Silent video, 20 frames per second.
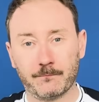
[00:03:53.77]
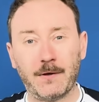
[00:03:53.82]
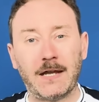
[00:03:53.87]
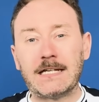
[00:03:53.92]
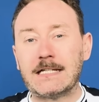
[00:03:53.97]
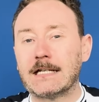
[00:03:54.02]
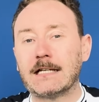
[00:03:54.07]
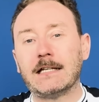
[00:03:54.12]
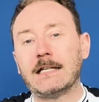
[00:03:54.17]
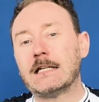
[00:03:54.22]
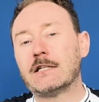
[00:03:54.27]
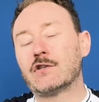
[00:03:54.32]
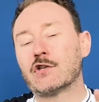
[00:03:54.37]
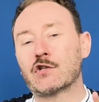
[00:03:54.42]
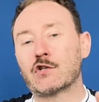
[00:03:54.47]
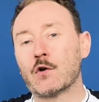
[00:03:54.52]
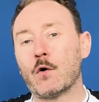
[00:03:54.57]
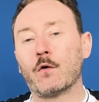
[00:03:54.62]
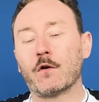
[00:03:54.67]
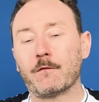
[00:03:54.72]
Basically, he's the
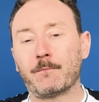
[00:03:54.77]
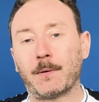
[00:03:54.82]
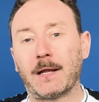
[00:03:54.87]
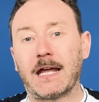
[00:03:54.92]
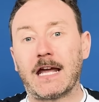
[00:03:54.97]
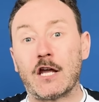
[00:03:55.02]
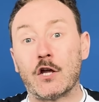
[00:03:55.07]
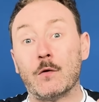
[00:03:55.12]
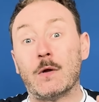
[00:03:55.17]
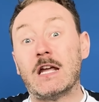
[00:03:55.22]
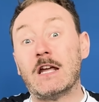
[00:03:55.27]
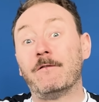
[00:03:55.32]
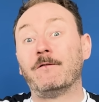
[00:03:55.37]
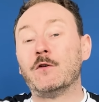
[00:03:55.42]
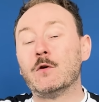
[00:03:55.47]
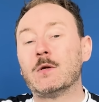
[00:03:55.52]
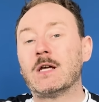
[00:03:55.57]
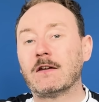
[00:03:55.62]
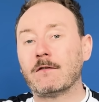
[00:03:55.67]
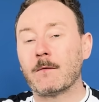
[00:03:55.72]
sort of player who, if
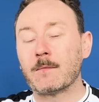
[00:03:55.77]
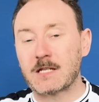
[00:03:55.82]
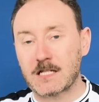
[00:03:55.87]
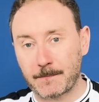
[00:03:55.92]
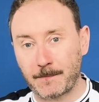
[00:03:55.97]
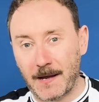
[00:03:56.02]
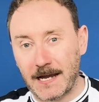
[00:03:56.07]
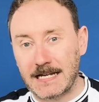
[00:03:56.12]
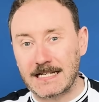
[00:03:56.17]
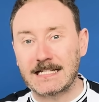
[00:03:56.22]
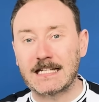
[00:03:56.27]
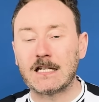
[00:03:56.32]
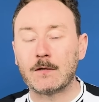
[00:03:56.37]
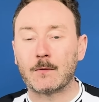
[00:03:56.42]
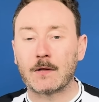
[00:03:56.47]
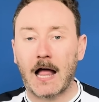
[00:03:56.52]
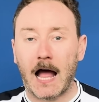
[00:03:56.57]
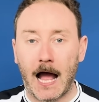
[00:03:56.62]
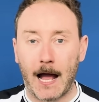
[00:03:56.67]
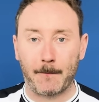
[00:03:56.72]
you give him space, he
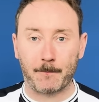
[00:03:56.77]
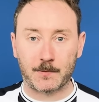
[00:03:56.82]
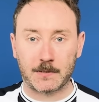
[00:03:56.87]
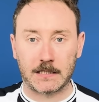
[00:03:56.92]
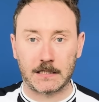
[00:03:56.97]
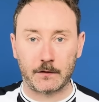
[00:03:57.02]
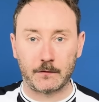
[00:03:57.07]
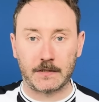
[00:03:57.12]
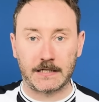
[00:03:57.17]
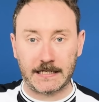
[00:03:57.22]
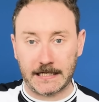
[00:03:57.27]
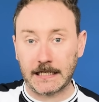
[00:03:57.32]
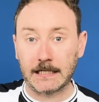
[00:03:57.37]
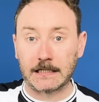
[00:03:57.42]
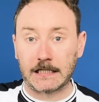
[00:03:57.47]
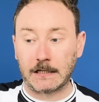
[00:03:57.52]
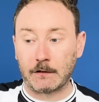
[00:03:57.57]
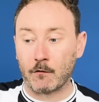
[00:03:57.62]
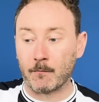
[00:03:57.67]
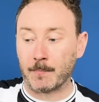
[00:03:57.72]
will absolutely
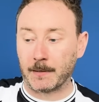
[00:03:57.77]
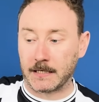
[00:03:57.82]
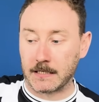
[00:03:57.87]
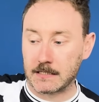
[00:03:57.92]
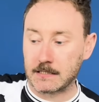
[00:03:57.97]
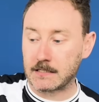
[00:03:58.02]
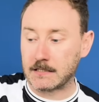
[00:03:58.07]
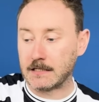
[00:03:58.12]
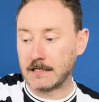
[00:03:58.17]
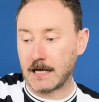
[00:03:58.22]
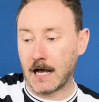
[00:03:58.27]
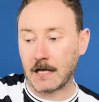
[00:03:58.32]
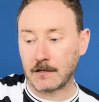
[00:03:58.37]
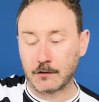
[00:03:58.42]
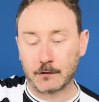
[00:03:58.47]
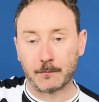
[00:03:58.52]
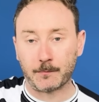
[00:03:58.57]
kill you. And because Newcastle